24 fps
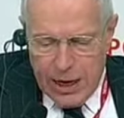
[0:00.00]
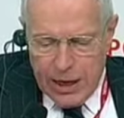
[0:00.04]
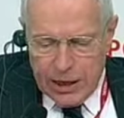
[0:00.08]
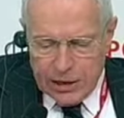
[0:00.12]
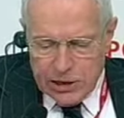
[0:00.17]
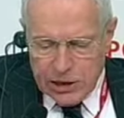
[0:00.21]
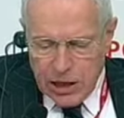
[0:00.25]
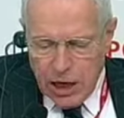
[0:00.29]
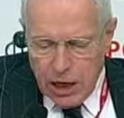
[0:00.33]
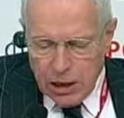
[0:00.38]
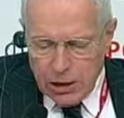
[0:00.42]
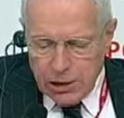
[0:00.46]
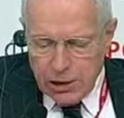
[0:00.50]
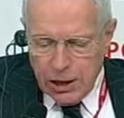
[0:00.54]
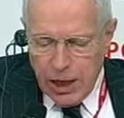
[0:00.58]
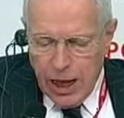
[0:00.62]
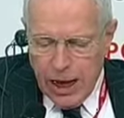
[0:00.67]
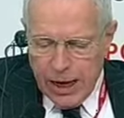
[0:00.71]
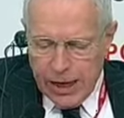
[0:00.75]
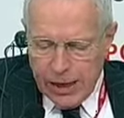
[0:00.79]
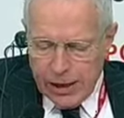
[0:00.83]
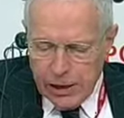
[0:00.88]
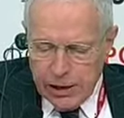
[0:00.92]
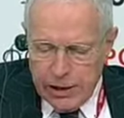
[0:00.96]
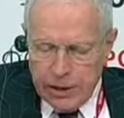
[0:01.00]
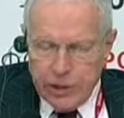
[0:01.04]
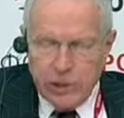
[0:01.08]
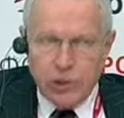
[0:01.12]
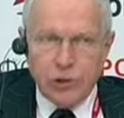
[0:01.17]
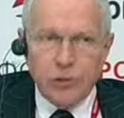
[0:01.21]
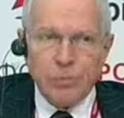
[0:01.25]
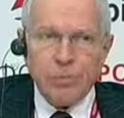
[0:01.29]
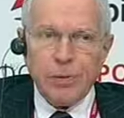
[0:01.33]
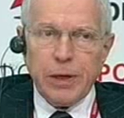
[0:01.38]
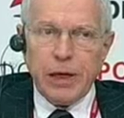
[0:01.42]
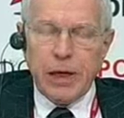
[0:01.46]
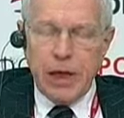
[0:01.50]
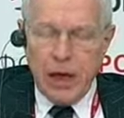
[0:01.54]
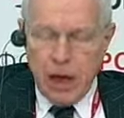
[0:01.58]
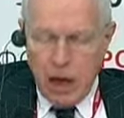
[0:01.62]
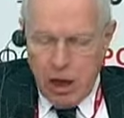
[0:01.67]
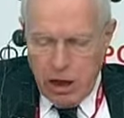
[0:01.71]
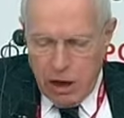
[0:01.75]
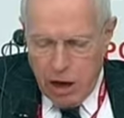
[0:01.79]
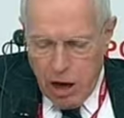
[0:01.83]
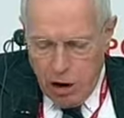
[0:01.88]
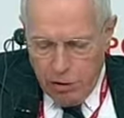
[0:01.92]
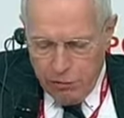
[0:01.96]
is unlikely to be
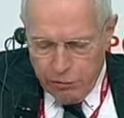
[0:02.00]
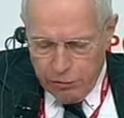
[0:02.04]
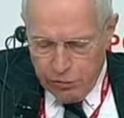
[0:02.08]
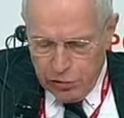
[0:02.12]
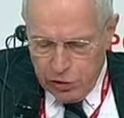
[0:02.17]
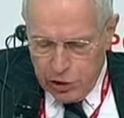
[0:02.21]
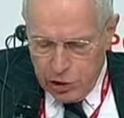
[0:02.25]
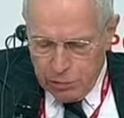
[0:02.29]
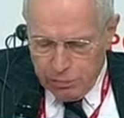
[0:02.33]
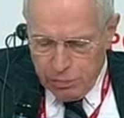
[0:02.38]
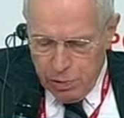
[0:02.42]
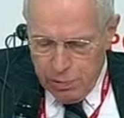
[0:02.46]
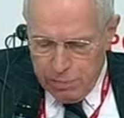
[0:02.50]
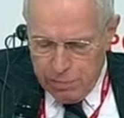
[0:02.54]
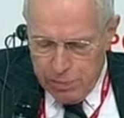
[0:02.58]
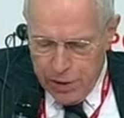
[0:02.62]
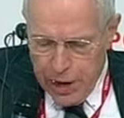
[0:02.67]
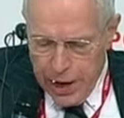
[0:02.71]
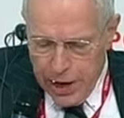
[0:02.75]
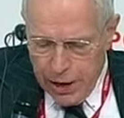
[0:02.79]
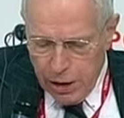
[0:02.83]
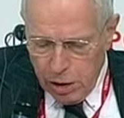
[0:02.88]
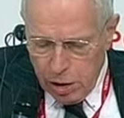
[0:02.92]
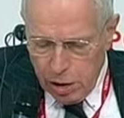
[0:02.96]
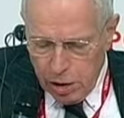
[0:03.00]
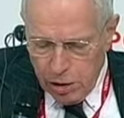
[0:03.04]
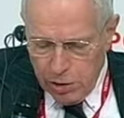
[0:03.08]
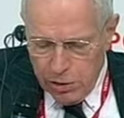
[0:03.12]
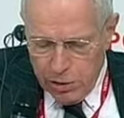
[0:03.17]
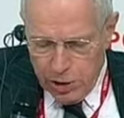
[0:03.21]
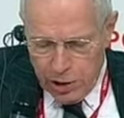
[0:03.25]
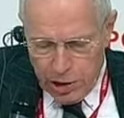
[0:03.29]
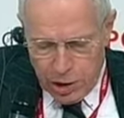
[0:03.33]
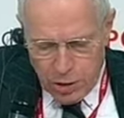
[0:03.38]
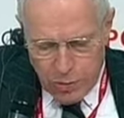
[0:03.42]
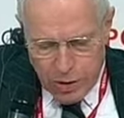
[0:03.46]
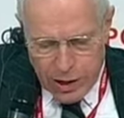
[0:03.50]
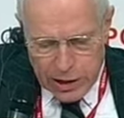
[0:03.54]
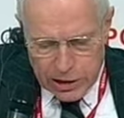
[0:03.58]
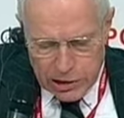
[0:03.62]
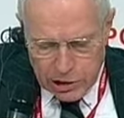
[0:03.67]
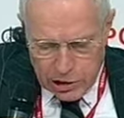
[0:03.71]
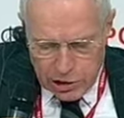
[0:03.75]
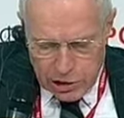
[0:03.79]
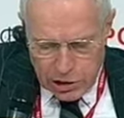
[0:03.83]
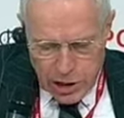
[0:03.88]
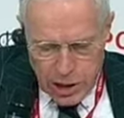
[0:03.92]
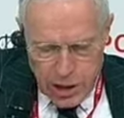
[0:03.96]
enough to propel the
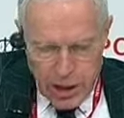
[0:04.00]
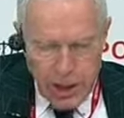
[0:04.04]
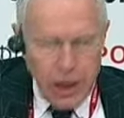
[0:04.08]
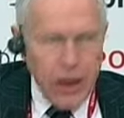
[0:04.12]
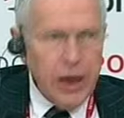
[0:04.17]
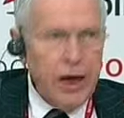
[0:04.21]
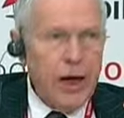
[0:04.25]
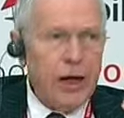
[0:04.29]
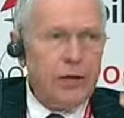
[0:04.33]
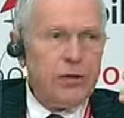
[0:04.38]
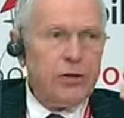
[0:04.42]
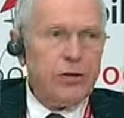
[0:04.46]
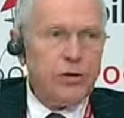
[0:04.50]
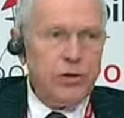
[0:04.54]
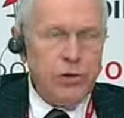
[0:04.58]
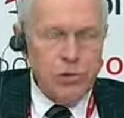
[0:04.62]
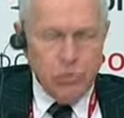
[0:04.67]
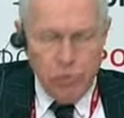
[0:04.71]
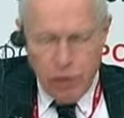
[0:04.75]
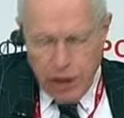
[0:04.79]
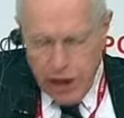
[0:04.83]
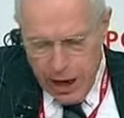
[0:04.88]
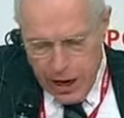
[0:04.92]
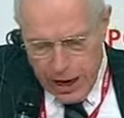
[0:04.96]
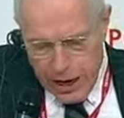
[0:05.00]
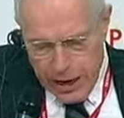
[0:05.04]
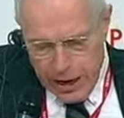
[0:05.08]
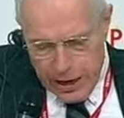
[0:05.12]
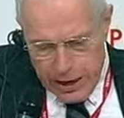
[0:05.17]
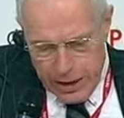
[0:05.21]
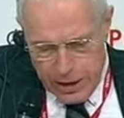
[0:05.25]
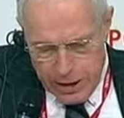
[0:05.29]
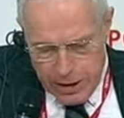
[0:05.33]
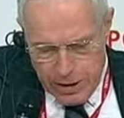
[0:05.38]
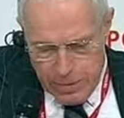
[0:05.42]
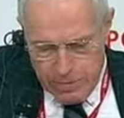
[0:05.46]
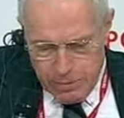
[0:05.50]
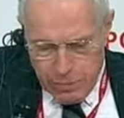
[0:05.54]
U.S. and the U.K.